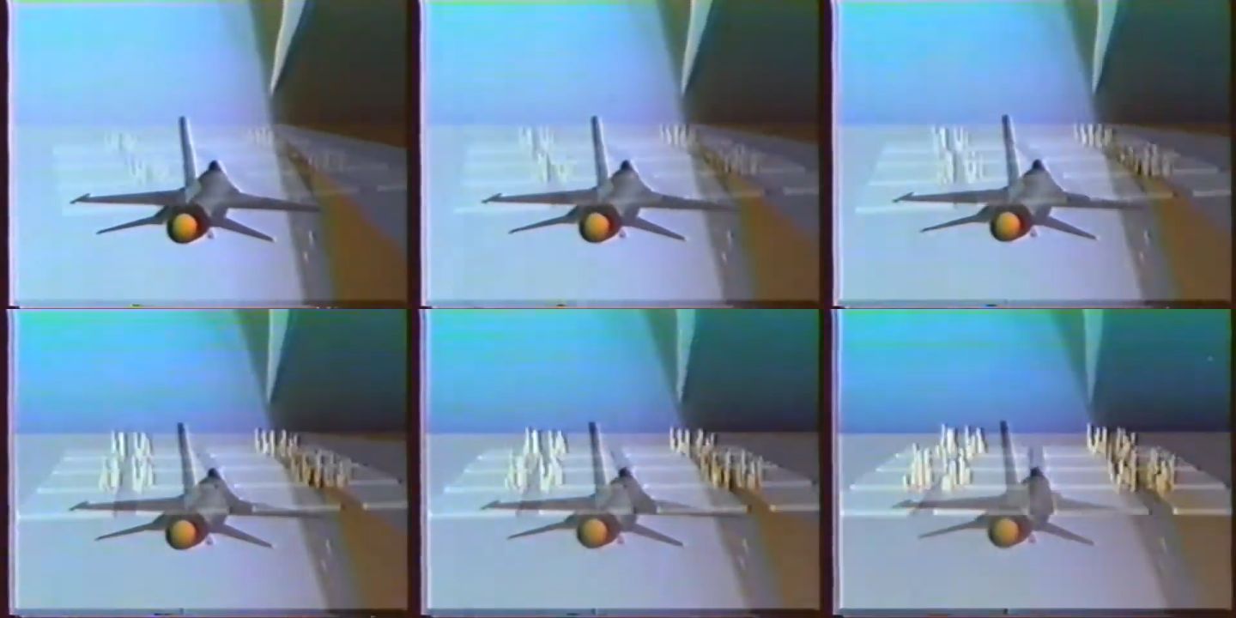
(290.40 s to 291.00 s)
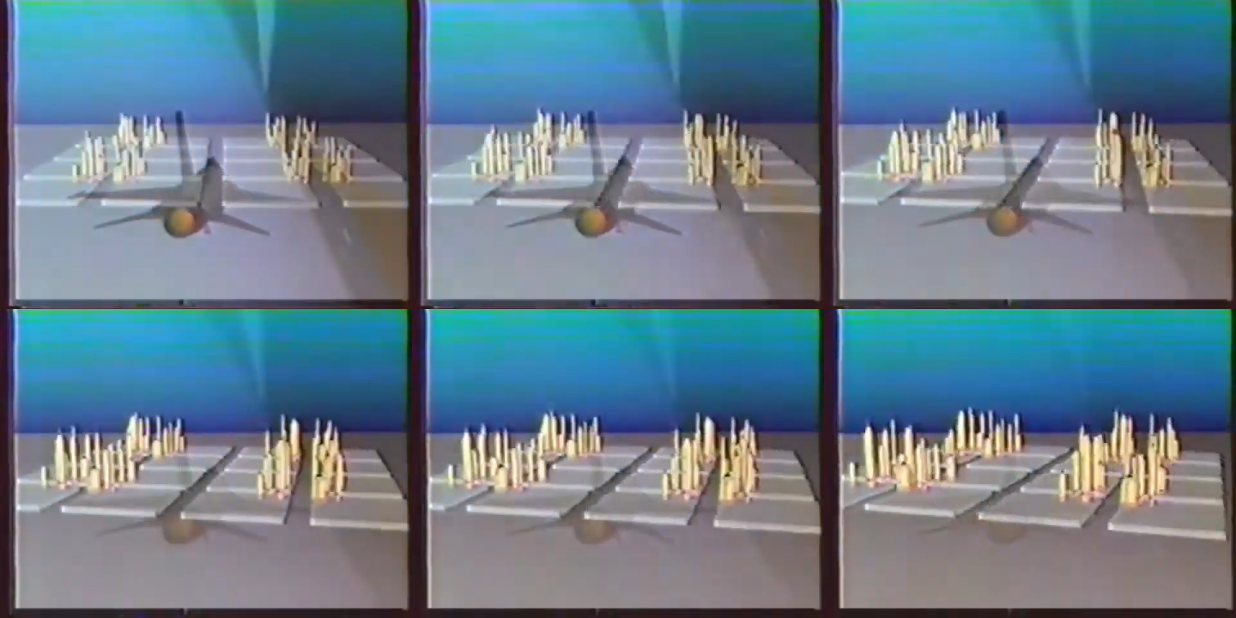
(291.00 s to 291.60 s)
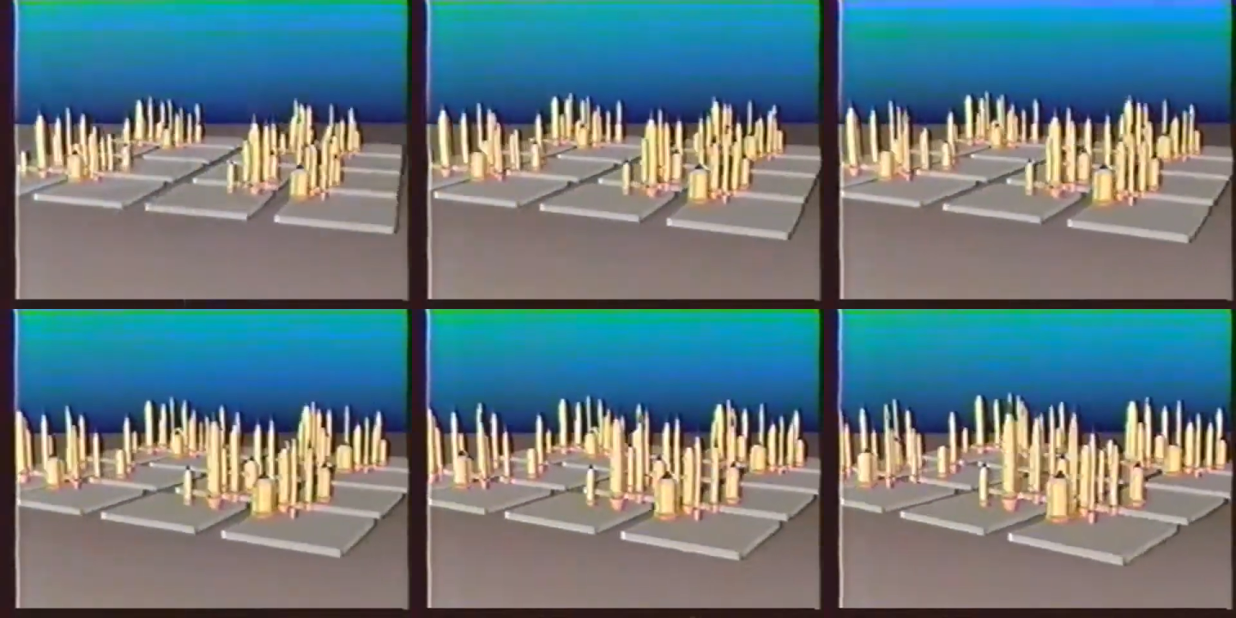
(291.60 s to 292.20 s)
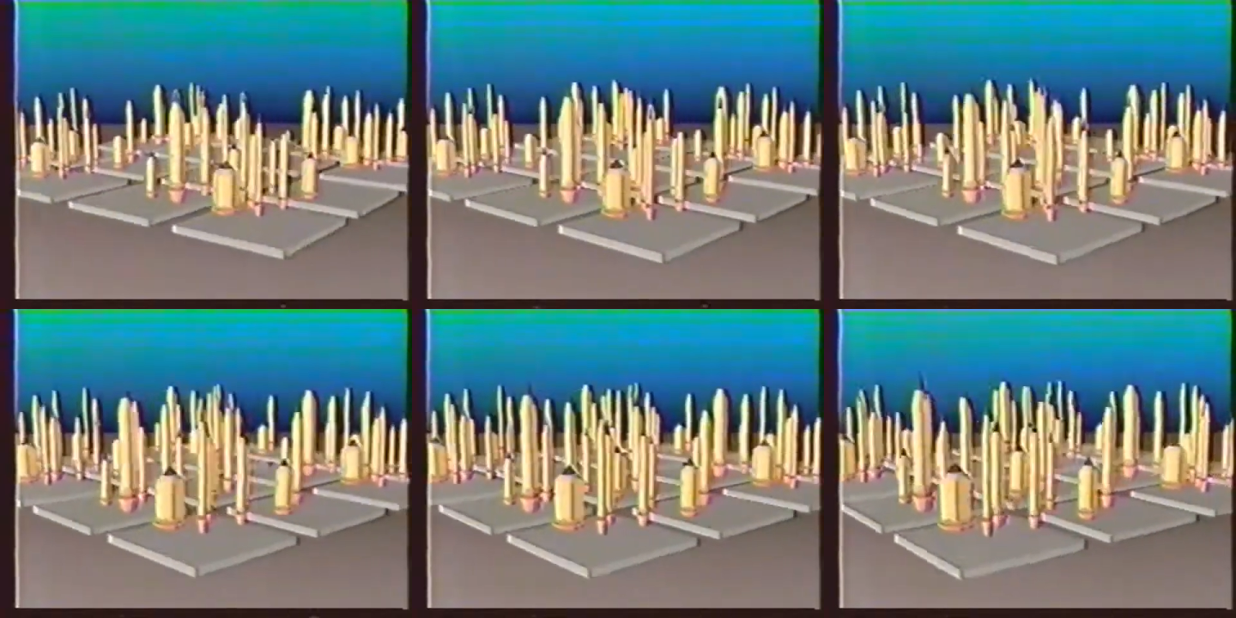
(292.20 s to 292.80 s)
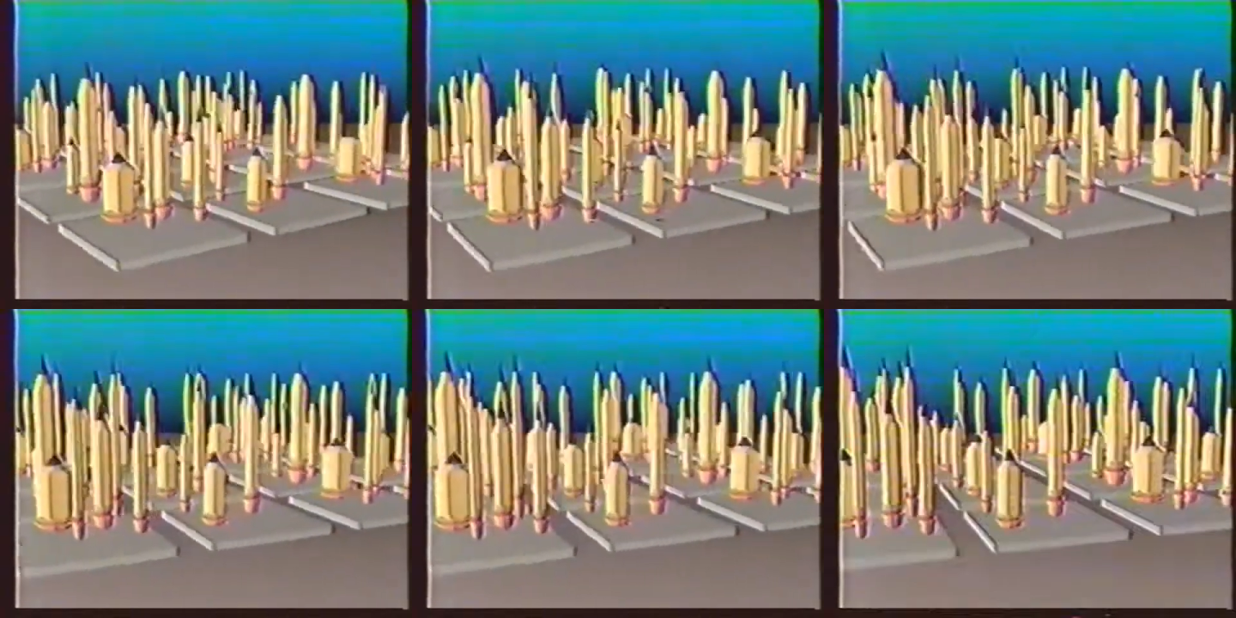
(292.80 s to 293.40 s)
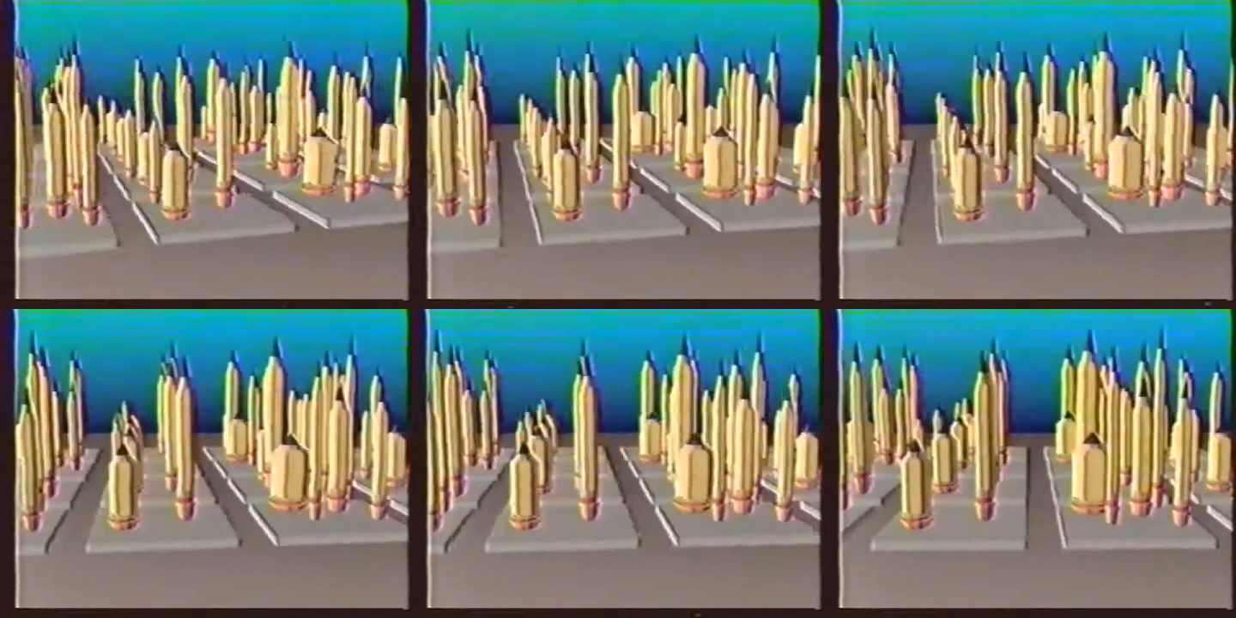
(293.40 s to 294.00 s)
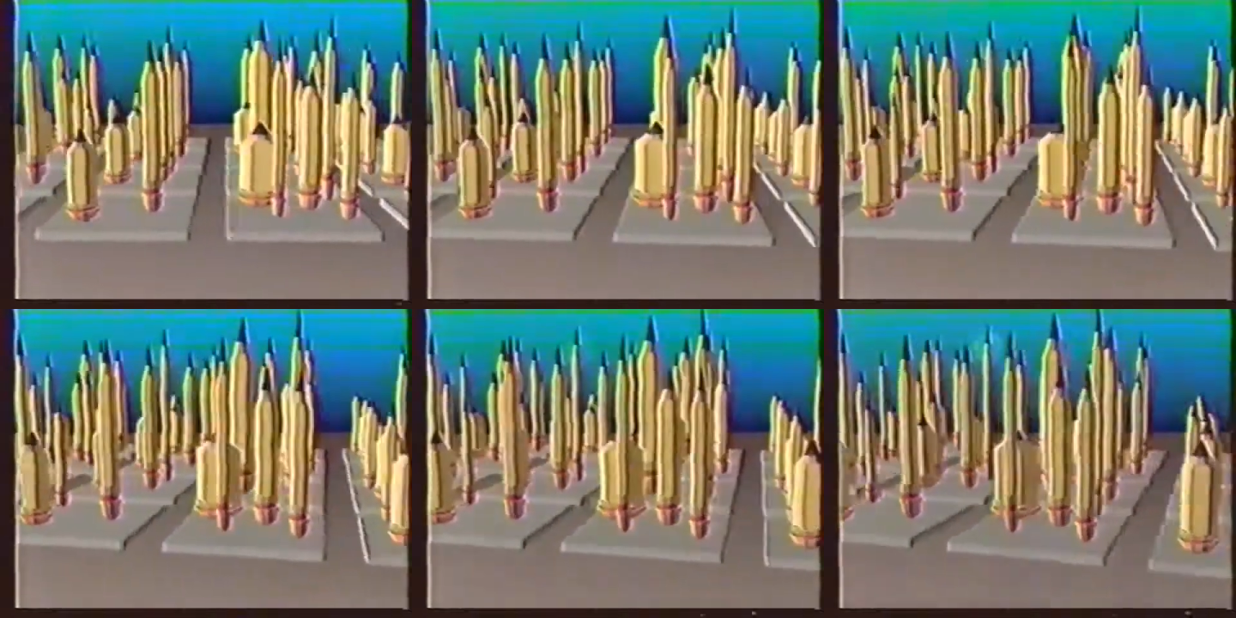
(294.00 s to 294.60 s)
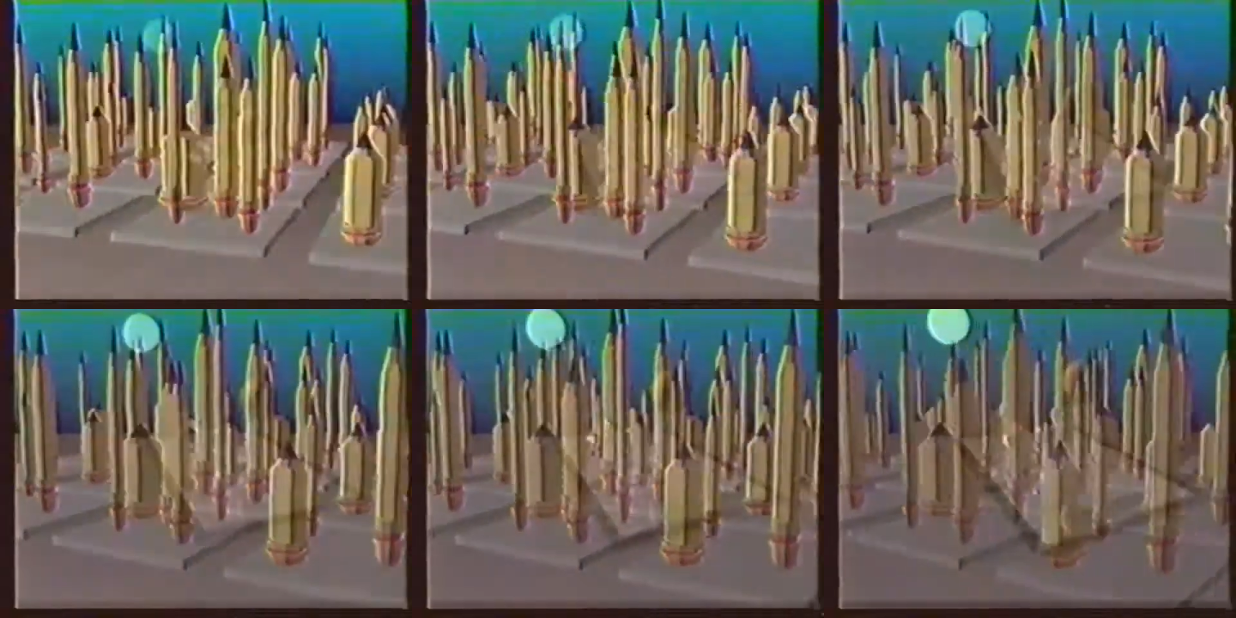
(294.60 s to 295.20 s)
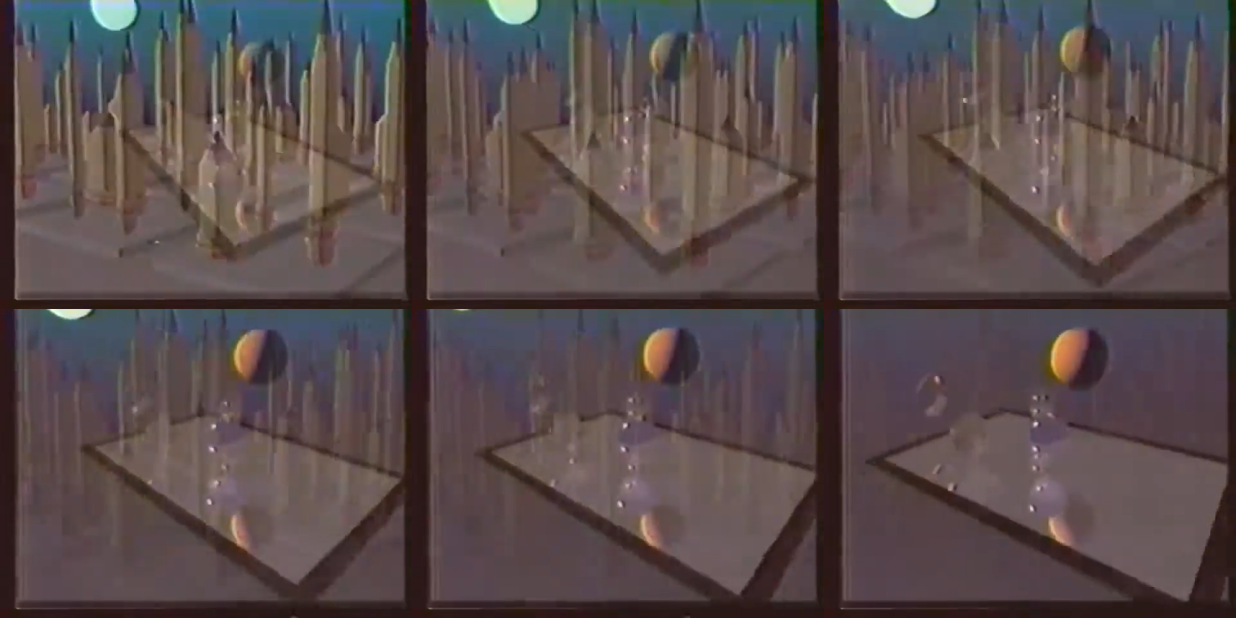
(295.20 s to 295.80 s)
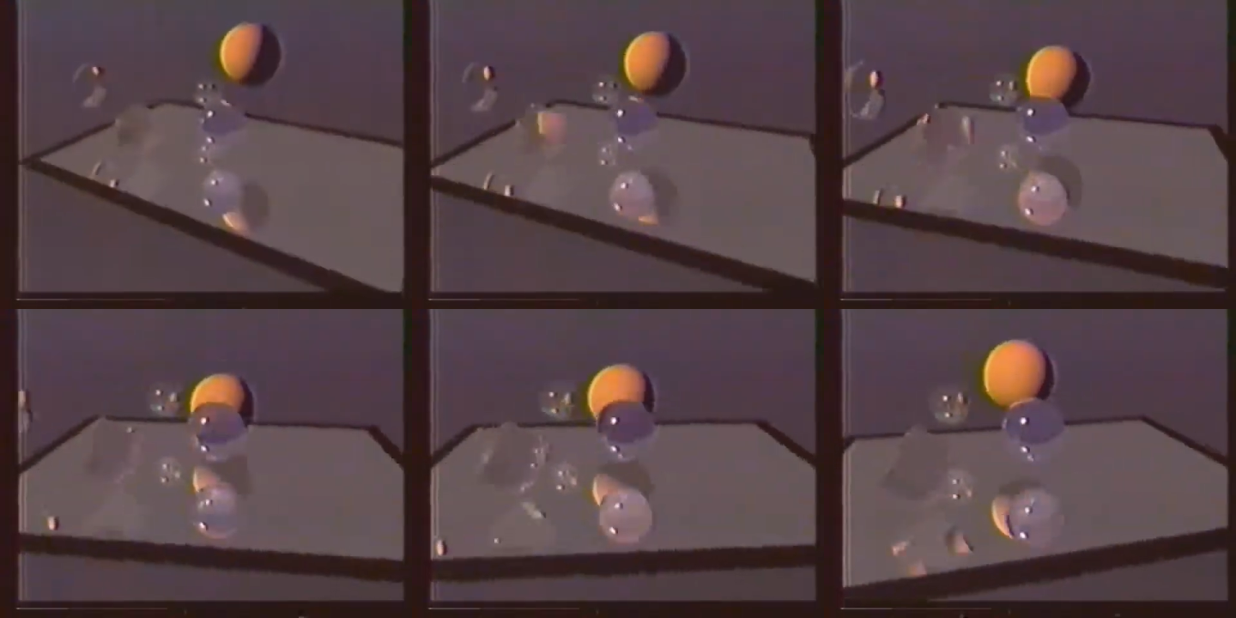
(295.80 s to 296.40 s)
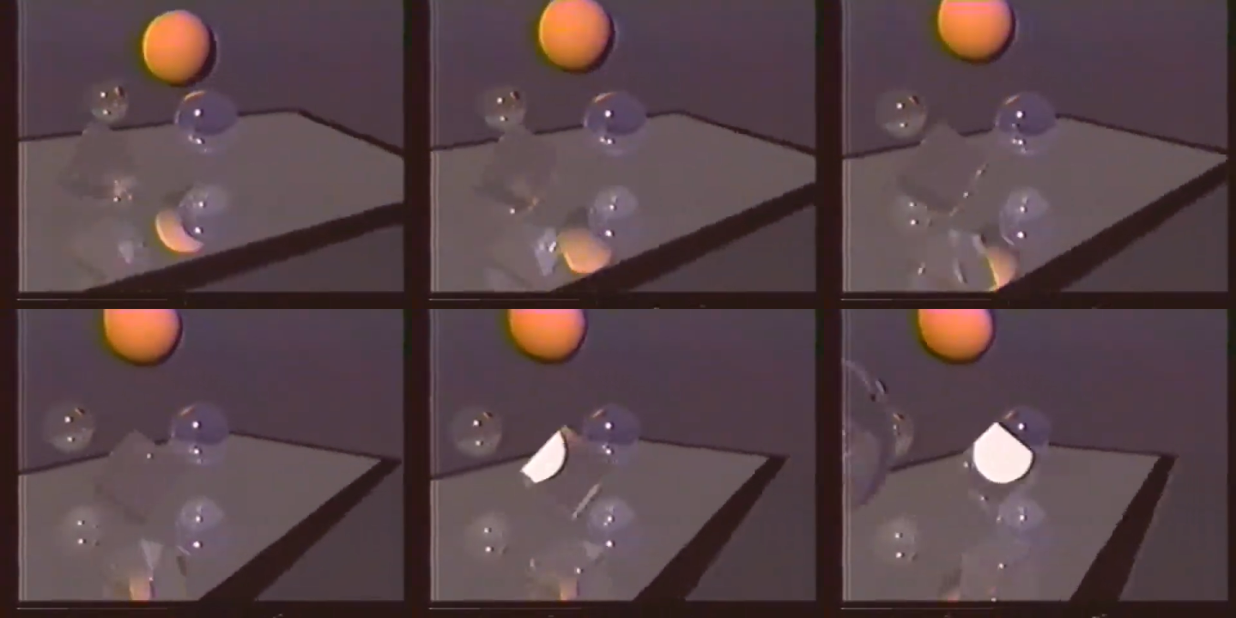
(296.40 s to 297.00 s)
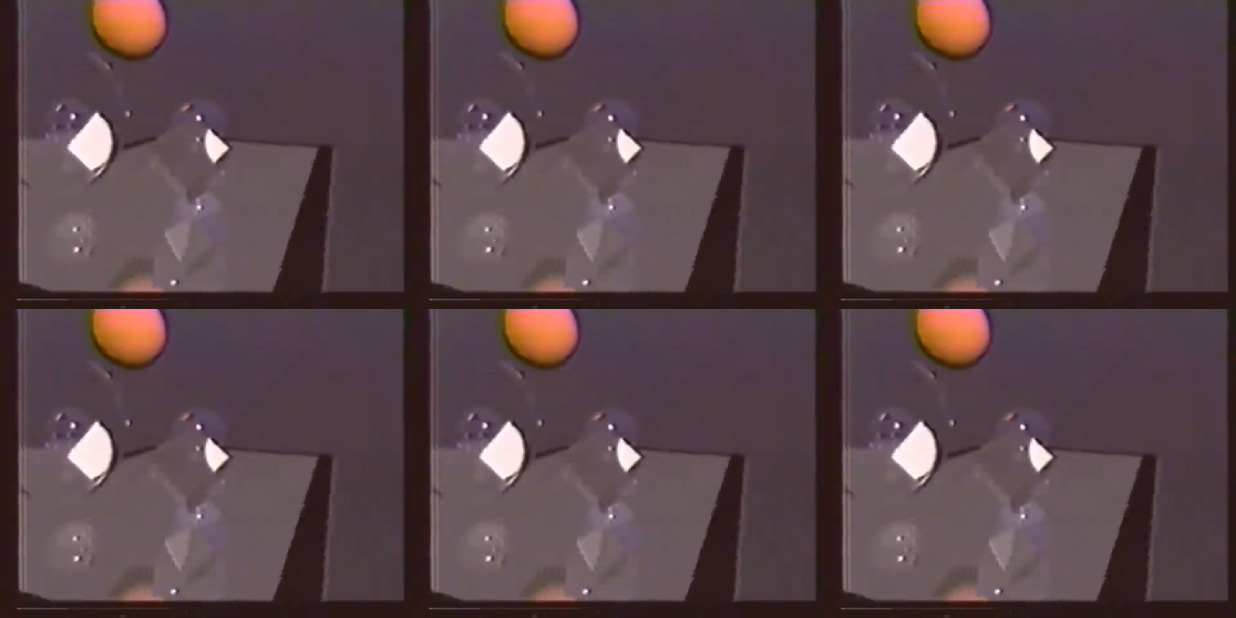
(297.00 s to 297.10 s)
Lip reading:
(no speaker visible)